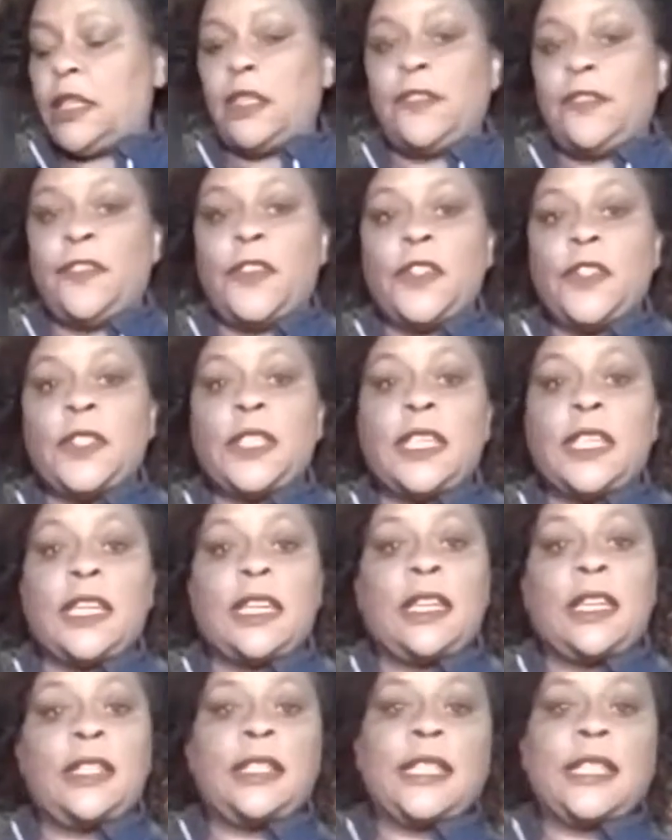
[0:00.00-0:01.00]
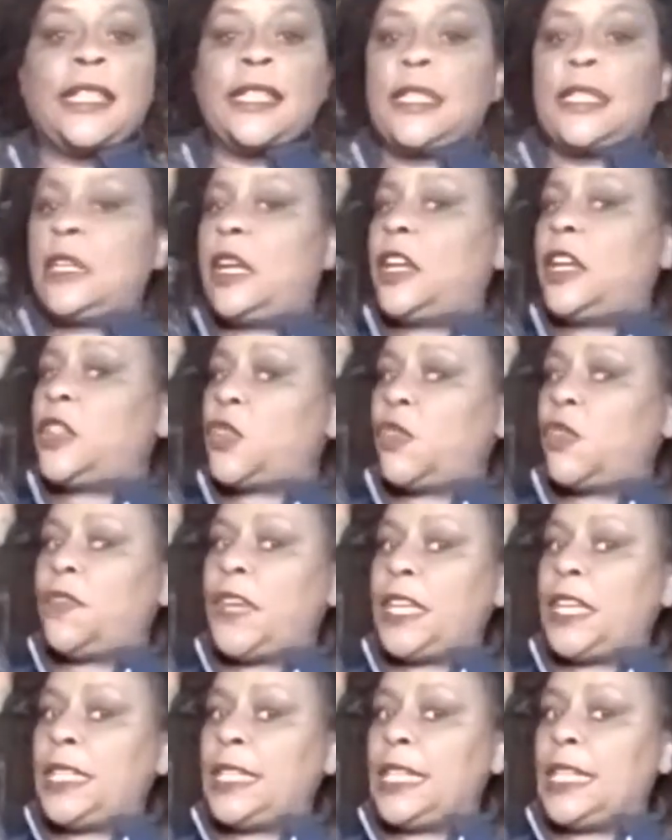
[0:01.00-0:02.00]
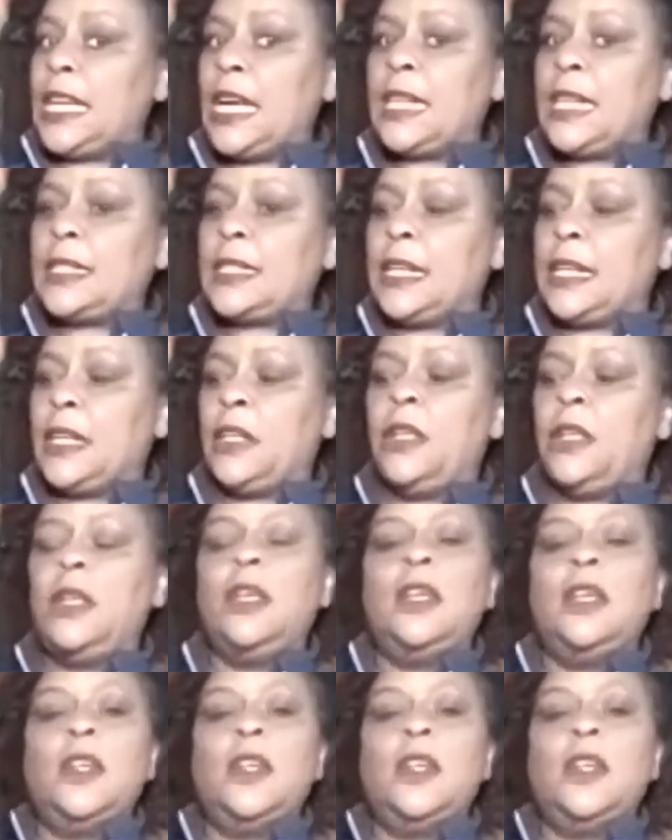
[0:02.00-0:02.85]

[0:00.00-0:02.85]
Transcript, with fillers: the first thing is it's an extra fancy cocktail.